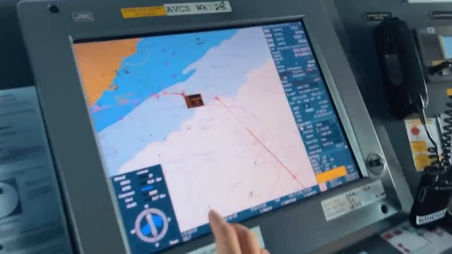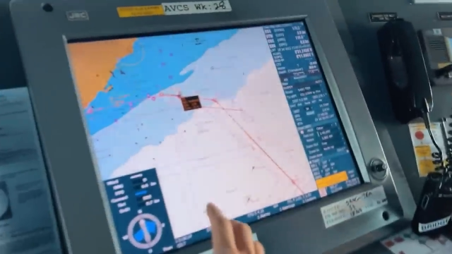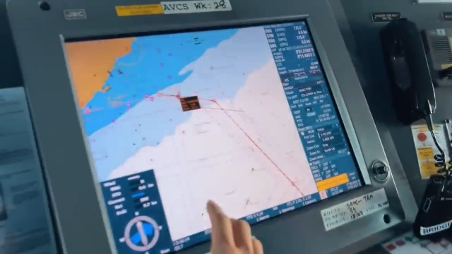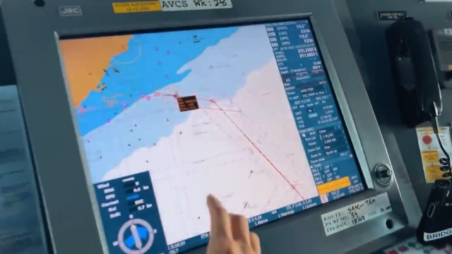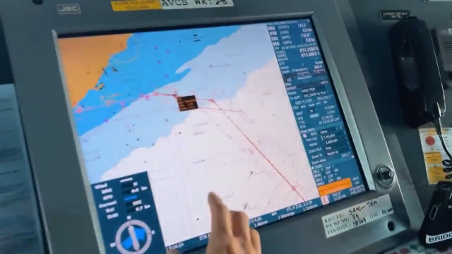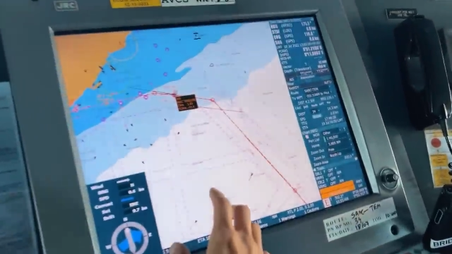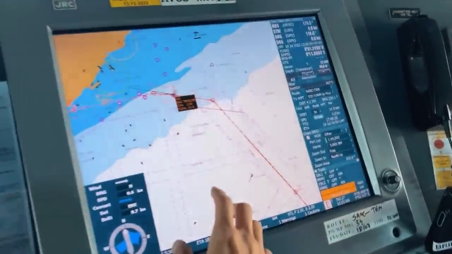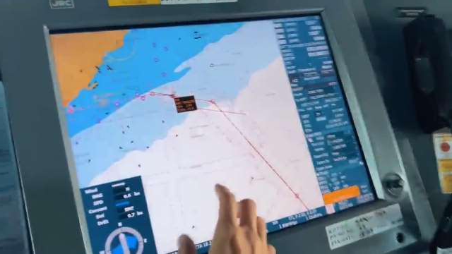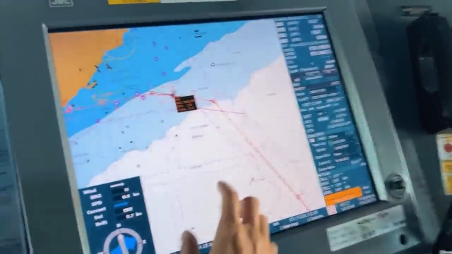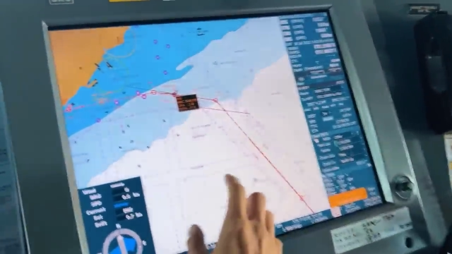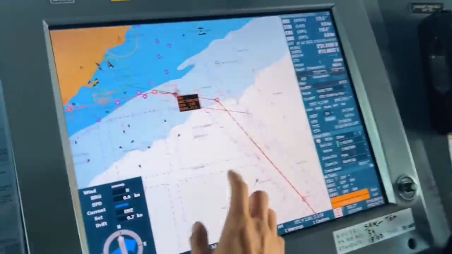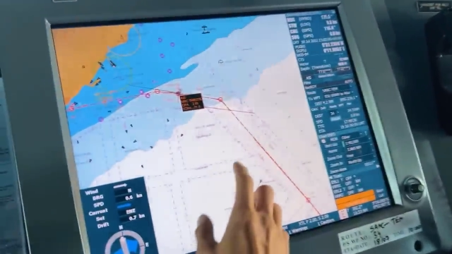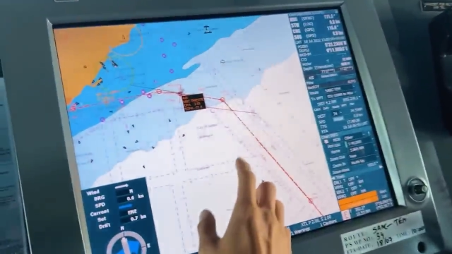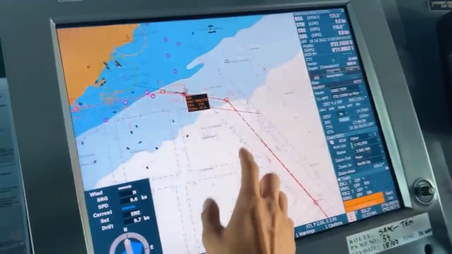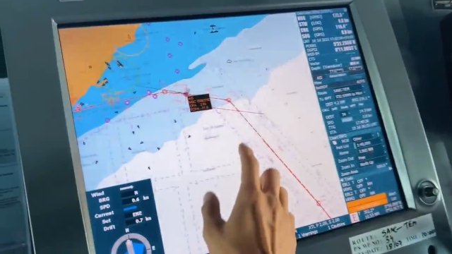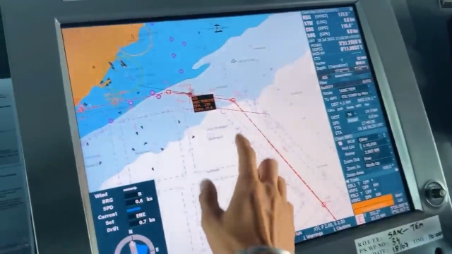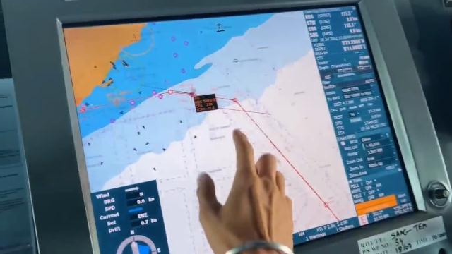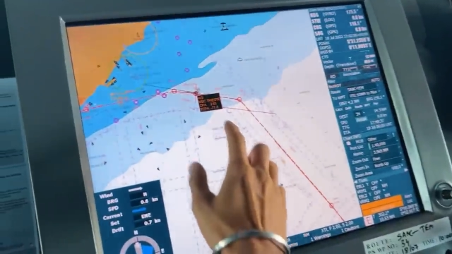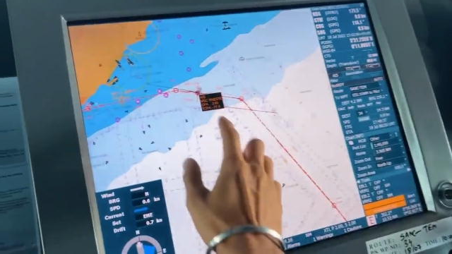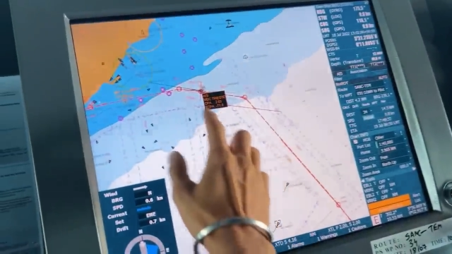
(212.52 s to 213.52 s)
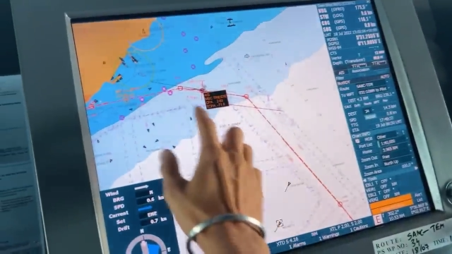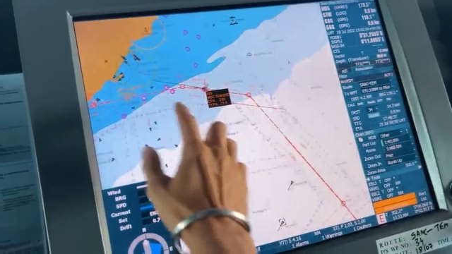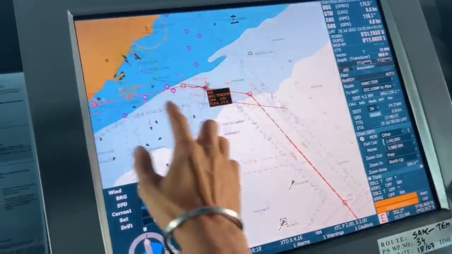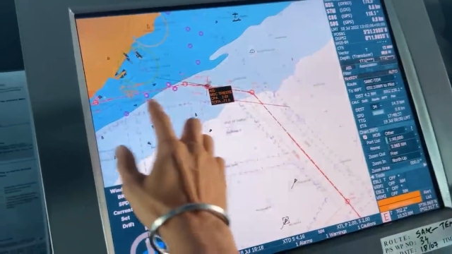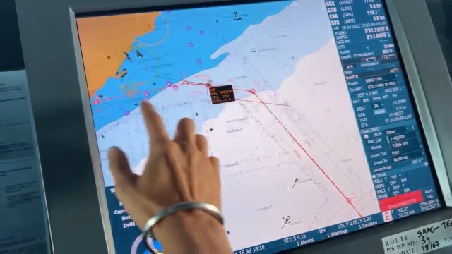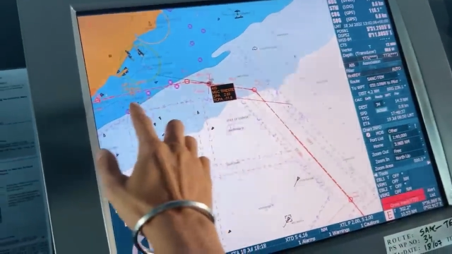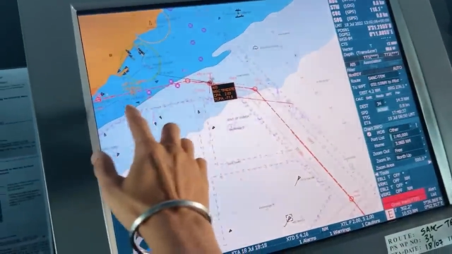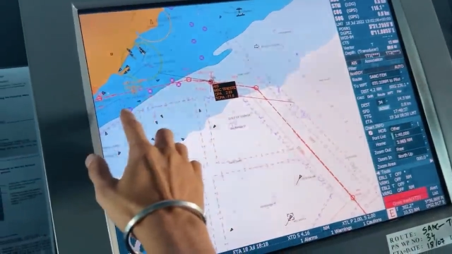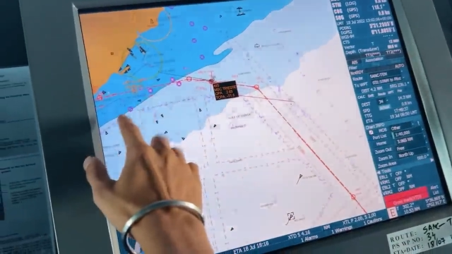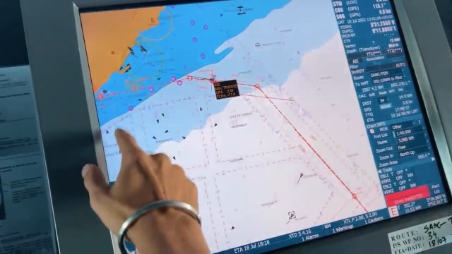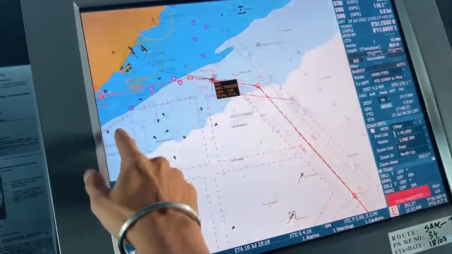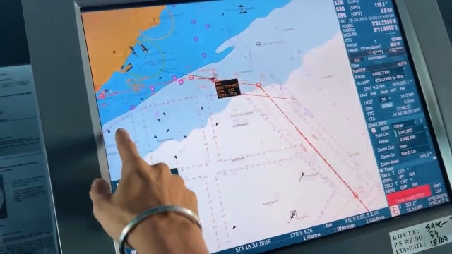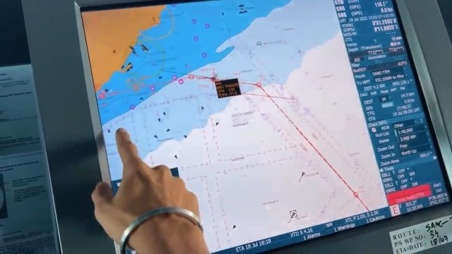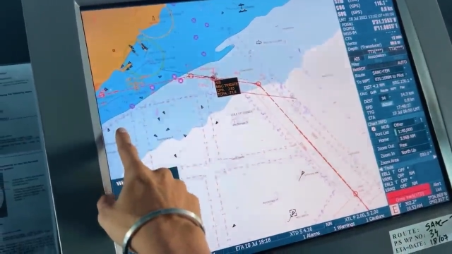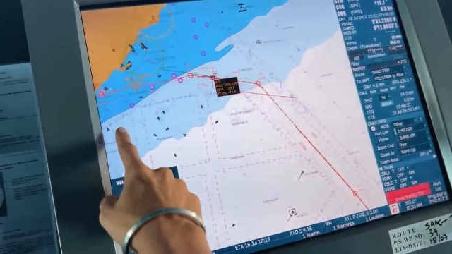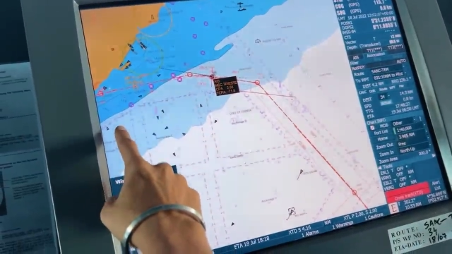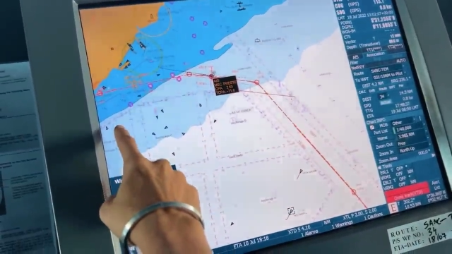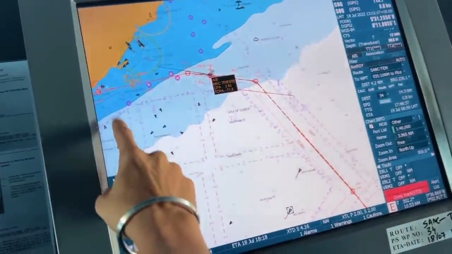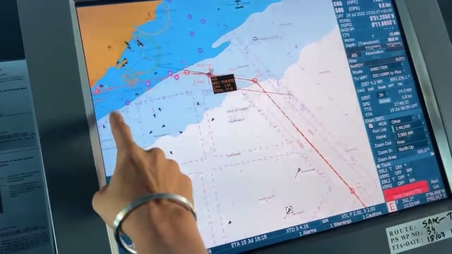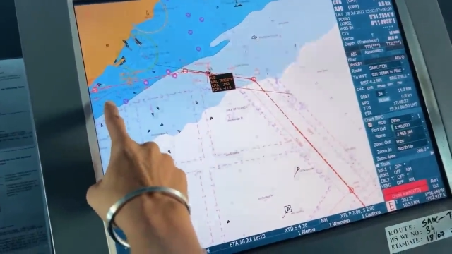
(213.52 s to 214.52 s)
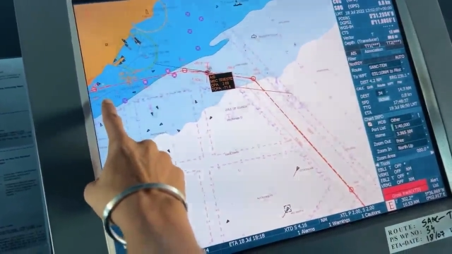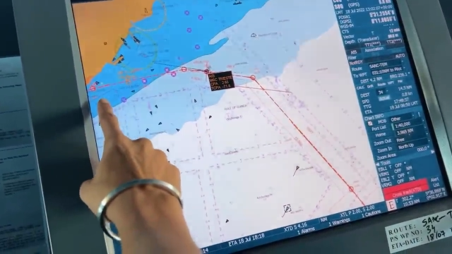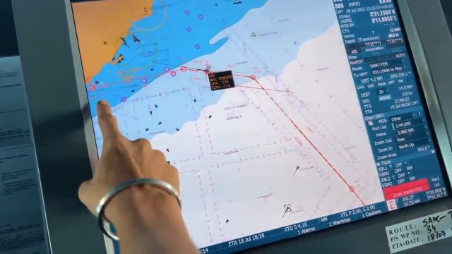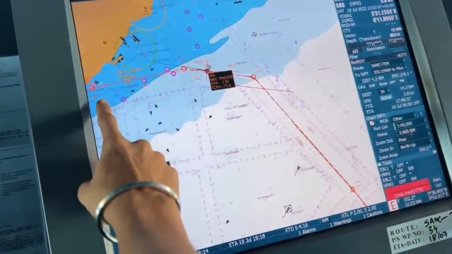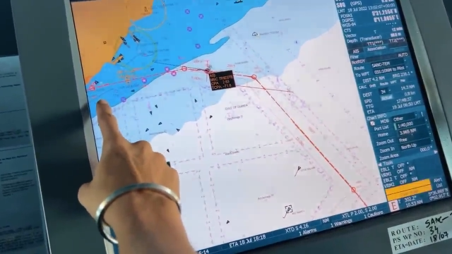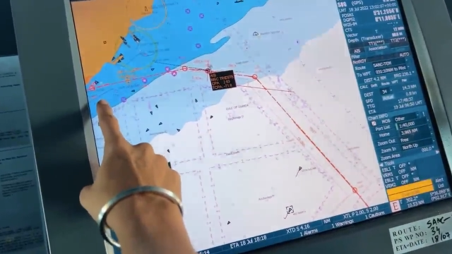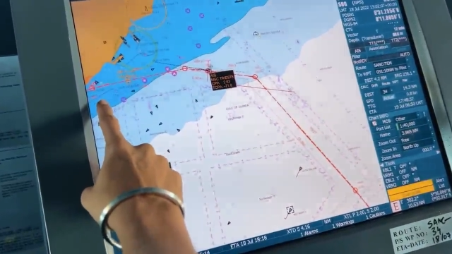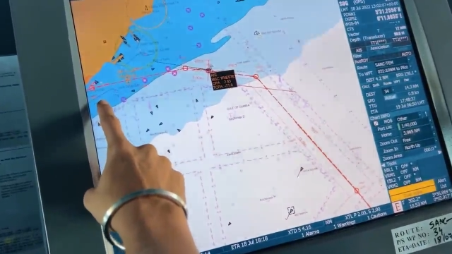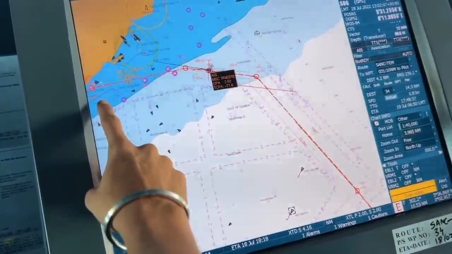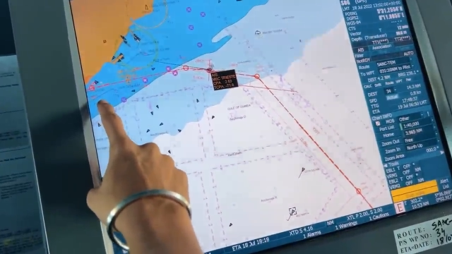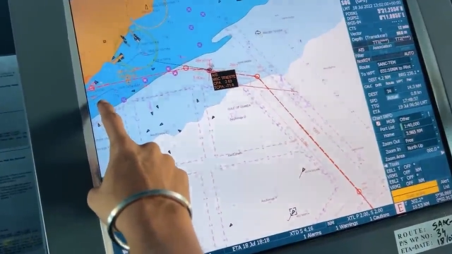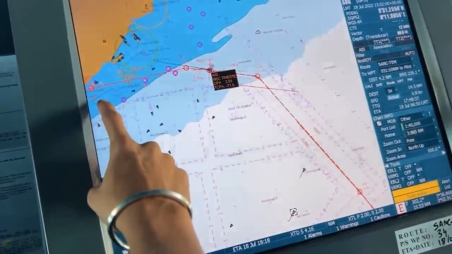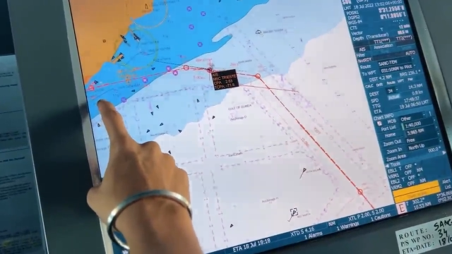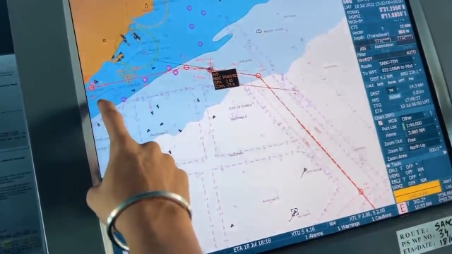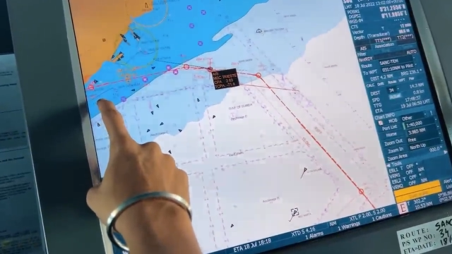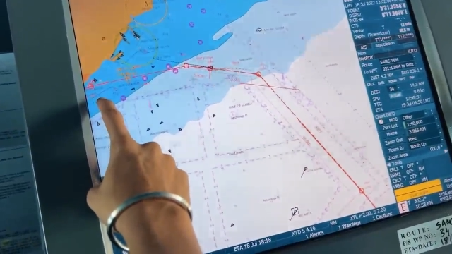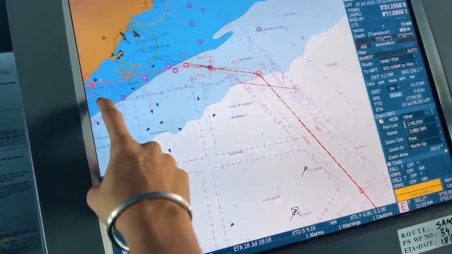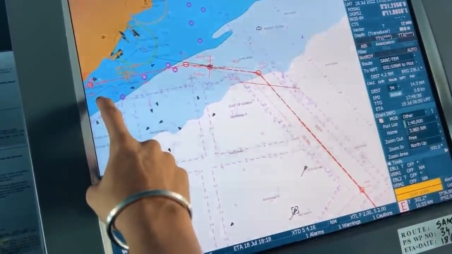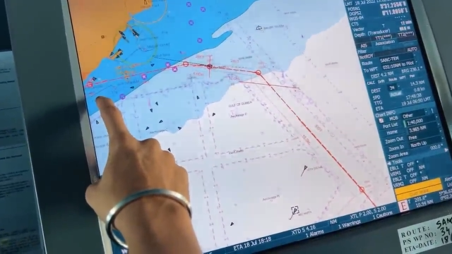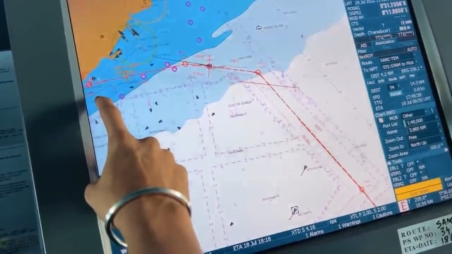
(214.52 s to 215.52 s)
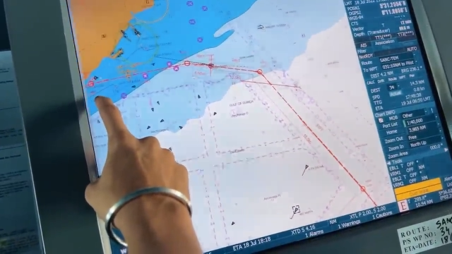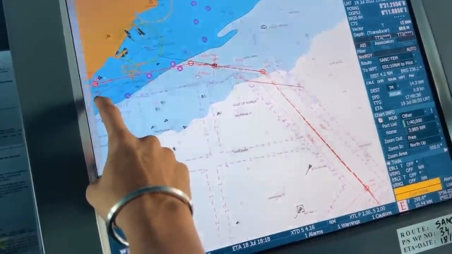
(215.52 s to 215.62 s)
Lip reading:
Nobody's mouth can be seen.